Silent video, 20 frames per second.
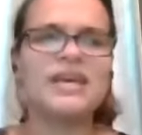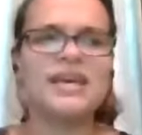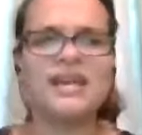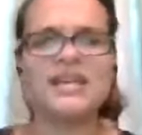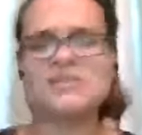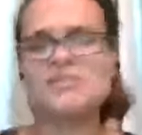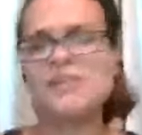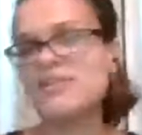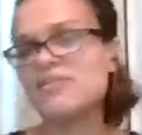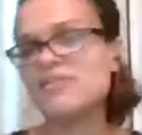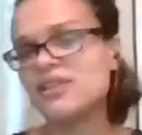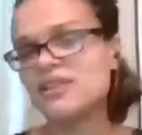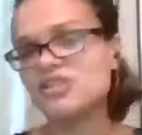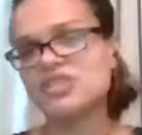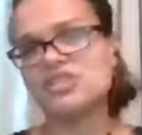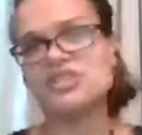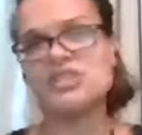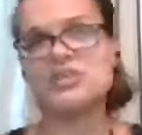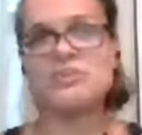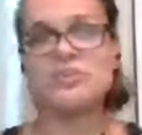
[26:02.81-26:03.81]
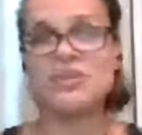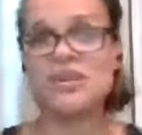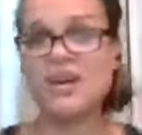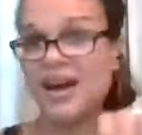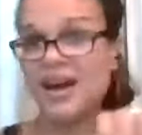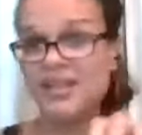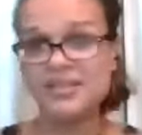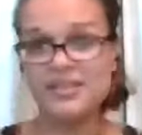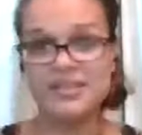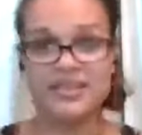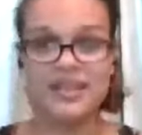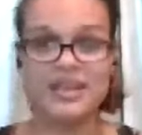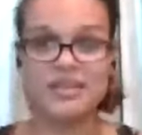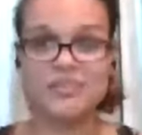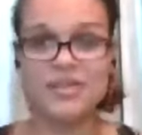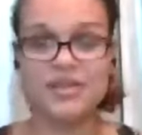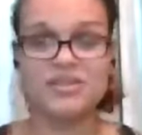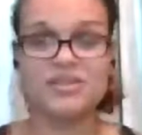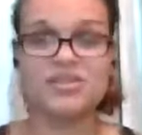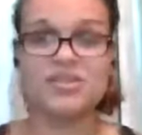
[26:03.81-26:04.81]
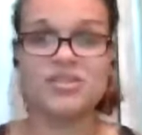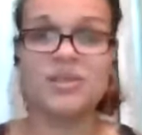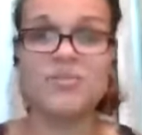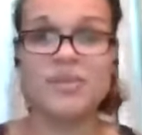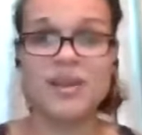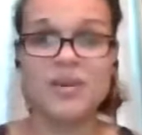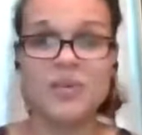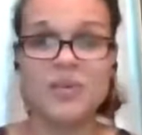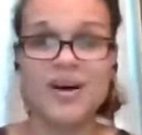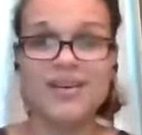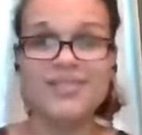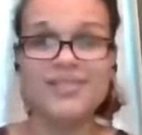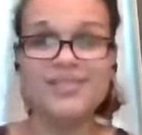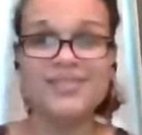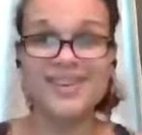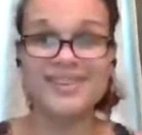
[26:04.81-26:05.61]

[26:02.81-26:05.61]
It is my relationship with God that led me to start Made Well,